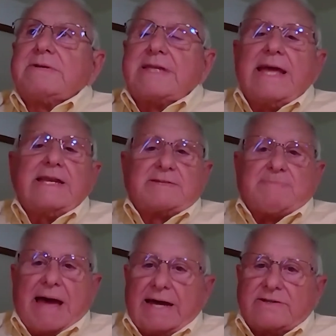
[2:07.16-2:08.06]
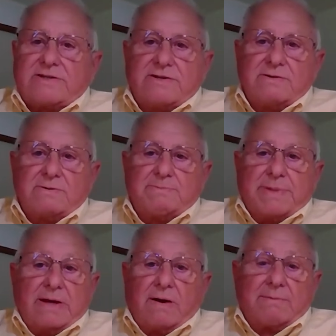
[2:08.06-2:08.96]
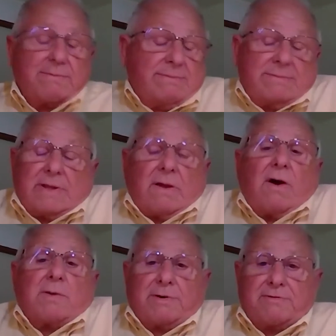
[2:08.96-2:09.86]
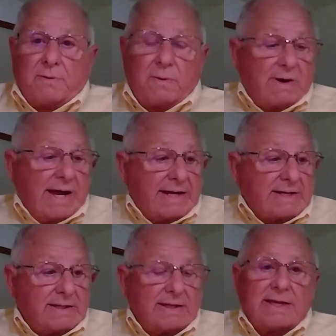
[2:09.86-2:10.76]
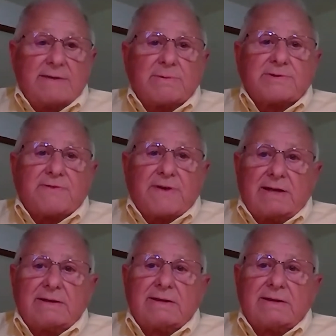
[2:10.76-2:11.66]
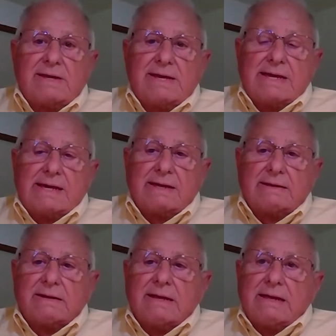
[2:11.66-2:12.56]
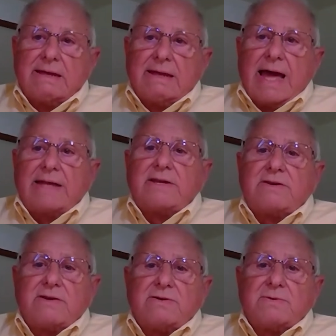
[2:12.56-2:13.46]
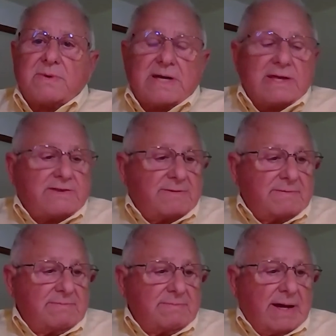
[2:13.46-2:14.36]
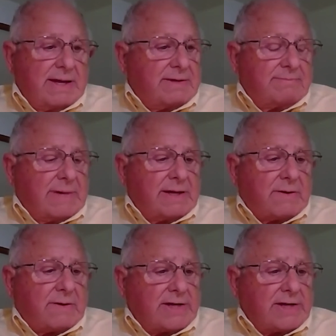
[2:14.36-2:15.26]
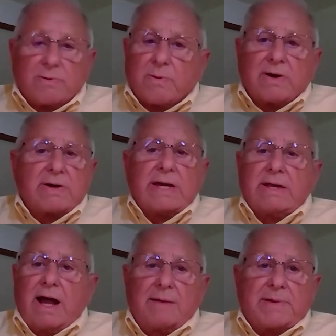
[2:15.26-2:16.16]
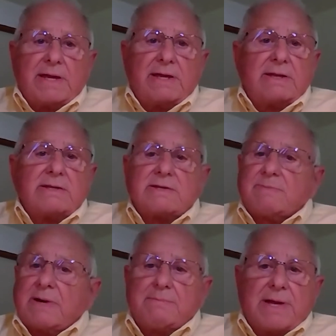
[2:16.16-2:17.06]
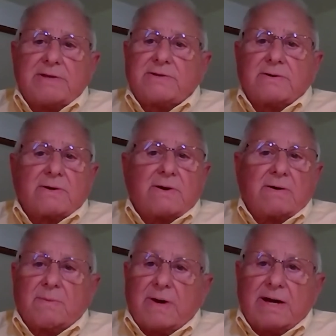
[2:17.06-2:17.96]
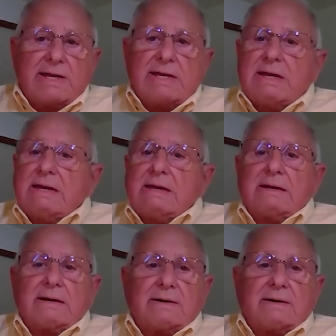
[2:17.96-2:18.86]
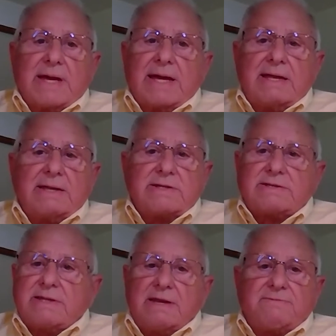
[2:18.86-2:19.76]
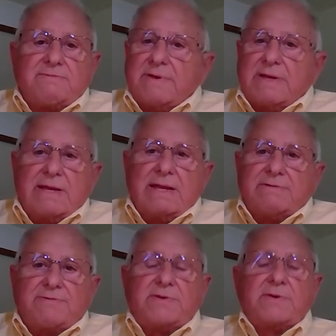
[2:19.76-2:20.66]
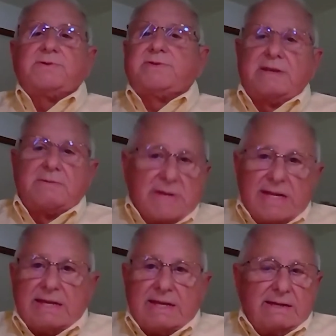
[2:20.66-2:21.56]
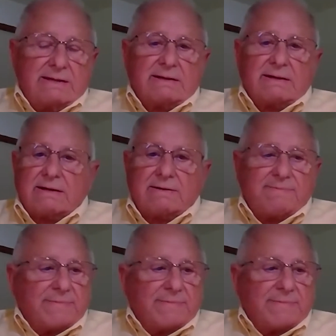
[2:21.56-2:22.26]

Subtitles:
would date us back to beyond long before actually it was founded, and had to do with my graduate work at Hopkins, my mentor Carl White, and just infused in me